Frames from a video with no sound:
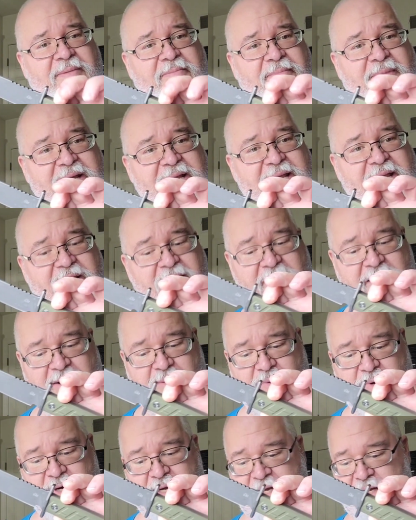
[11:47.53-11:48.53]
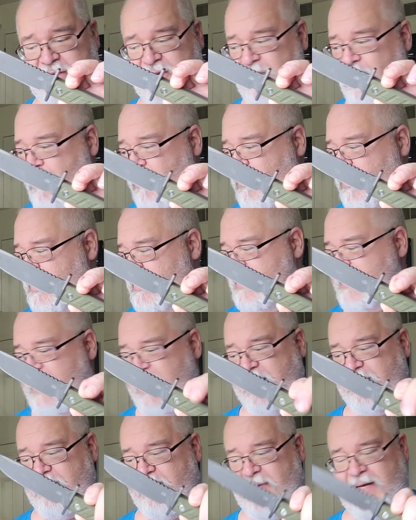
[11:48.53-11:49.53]
my carry when I don't want to
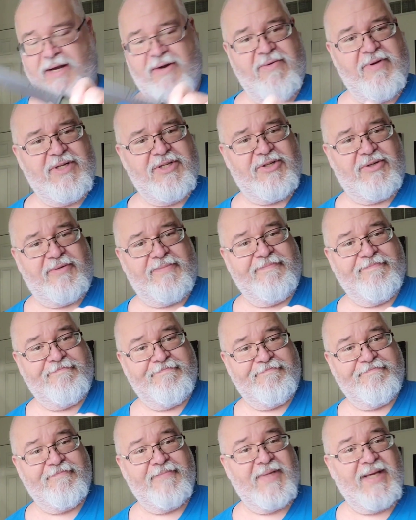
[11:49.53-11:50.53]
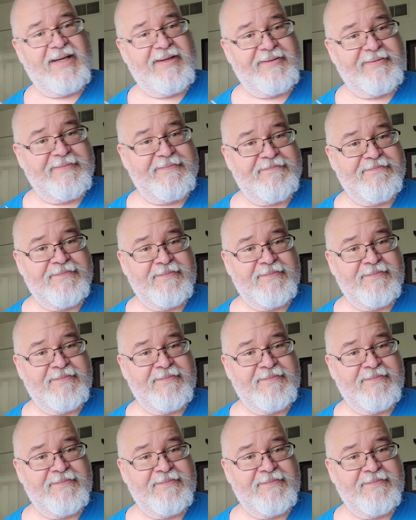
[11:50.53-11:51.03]
take my original out,